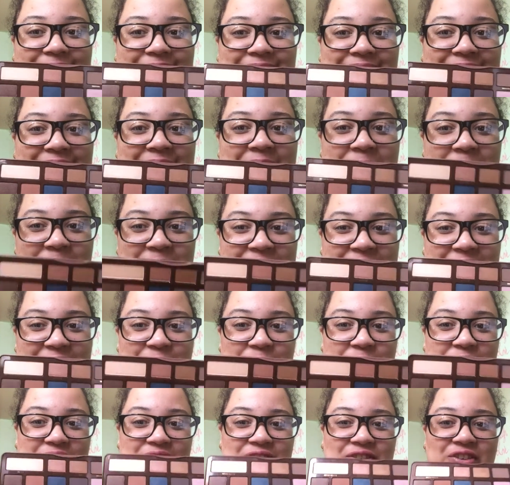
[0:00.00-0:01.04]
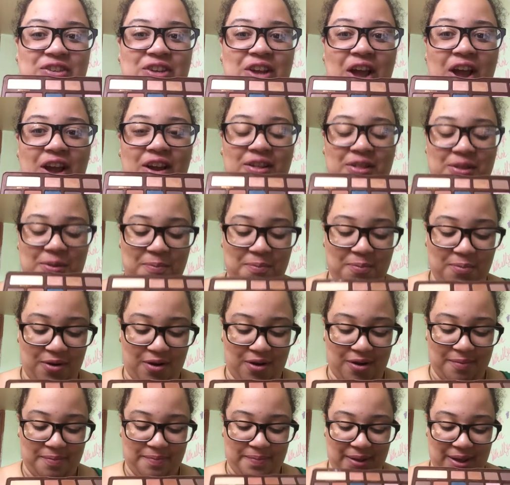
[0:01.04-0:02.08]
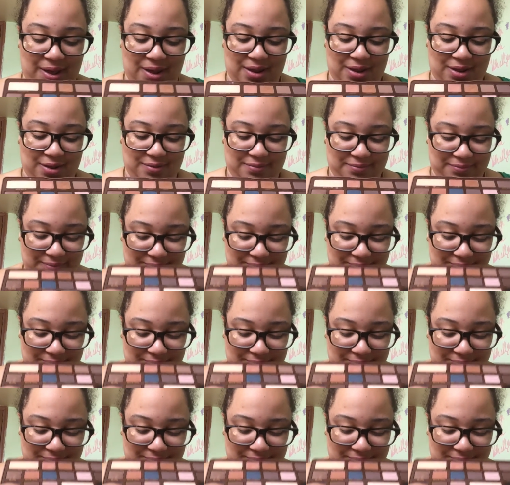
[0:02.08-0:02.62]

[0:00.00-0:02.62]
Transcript: Semi sweet chocolate bar palette.